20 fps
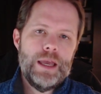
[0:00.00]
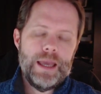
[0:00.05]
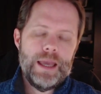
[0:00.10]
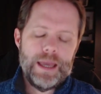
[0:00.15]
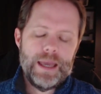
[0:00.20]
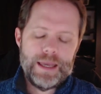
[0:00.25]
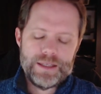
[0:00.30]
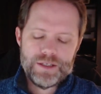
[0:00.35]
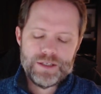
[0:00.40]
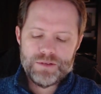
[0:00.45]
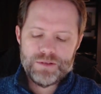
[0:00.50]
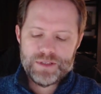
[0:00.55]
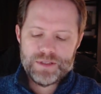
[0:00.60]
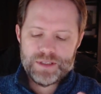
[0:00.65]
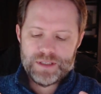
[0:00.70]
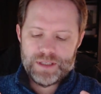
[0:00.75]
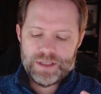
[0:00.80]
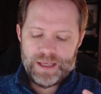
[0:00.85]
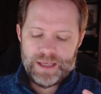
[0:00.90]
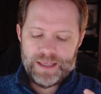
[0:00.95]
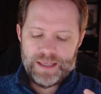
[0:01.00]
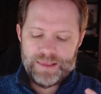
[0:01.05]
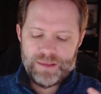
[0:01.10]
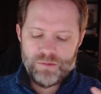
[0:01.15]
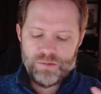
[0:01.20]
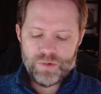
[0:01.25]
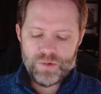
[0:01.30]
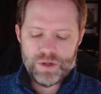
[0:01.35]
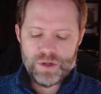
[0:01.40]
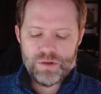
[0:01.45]
And so it's the
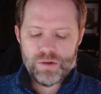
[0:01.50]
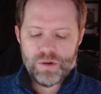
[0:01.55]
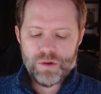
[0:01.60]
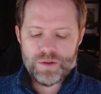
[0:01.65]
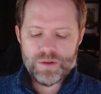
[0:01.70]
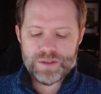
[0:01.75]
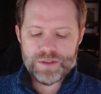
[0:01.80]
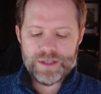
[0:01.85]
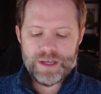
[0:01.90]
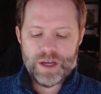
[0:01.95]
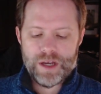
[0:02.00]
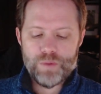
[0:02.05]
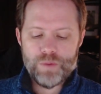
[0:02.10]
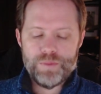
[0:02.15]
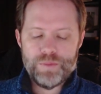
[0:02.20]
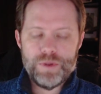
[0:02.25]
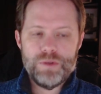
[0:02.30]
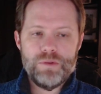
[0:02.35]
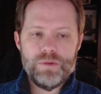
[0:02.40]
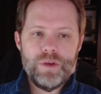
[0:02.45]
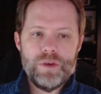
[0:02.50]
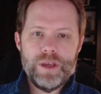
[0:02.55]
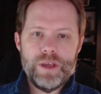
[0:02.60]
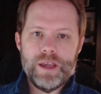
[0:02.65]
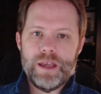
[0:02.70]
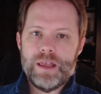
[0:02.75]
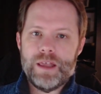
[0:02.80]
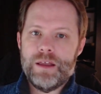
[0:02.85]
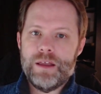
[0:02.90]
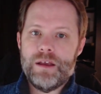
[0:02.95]
real goal is to help you
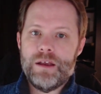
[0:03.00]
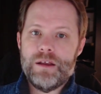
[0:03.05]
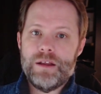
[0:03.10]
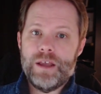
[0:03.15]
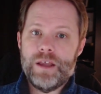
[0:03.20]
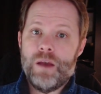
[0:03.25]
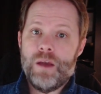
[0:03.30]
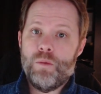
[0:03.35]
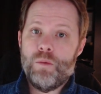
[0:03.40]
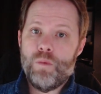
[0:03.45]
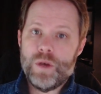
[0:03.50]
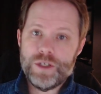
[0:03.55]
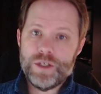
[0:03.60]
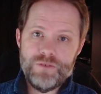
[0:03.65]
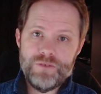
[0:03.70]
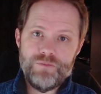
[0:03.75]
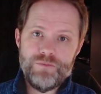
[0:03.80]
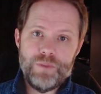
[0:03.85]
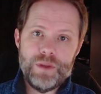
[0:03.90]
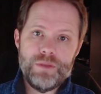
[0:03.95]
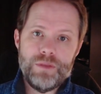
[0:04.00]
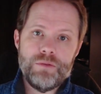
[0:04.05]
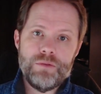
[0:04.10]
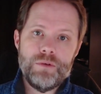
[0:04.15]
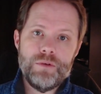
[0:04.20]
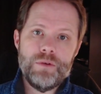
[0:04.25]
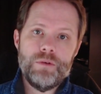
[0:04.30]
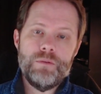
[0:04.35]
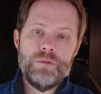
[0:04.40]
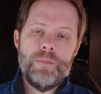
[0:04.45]
get clarity on what you've been
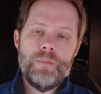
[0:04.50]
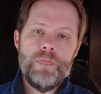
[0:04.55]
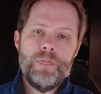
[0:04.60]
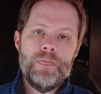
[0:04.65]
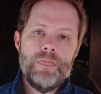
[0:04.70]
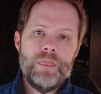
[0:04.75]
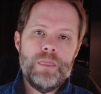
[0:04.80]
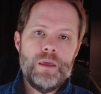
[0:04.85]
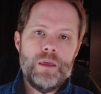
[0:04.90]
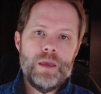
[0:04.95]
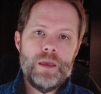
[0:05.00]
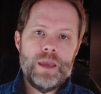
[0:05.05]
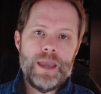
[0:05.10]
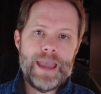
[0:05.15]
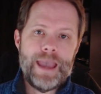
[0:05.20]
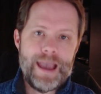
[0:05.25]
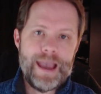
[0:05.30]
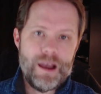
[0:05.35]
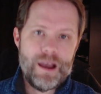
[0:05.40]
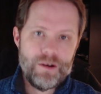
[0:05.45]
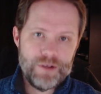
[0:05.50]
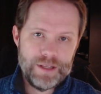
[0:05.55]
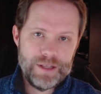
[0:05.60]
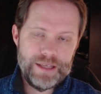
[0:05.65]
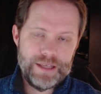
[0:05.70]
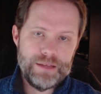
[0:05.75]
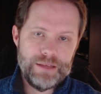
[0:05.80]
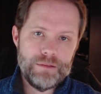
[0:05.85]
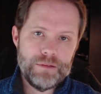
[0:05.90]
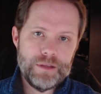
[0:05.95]
through, how to
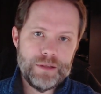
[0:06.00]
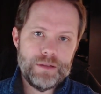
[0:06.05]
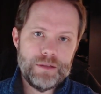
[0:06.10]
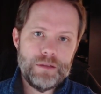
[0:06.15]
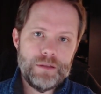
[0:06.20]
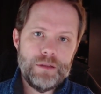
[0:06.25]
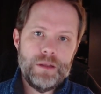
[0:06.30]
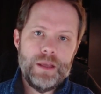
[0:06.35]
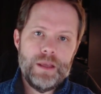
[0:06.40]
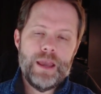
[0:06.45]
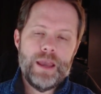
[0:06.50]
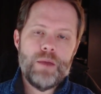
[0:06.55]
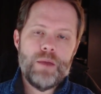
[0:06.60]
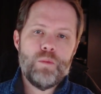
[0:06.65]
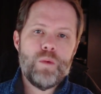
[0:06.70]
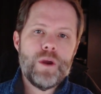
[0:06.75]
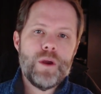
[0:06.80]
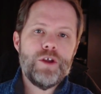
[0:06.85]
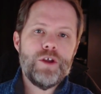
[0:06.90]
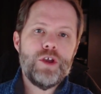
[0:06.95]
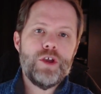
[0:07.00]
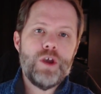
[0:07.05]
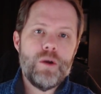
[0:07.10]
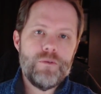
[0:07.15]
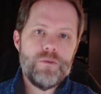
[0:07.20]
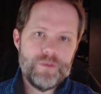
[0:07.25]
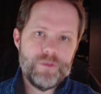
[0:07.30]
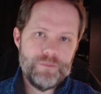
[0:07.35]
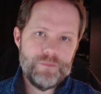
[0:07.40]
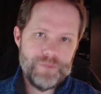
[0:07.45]
heal it, and where to go
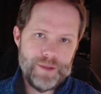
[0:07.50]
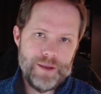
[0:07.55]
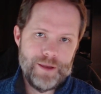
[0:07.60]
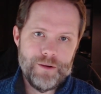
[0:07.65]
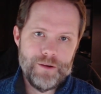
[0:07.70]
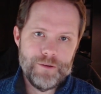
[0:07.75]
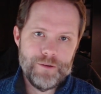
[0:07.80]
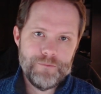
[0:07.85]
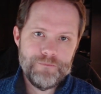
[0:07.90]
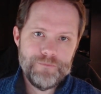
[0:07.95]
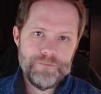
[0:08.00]
from there.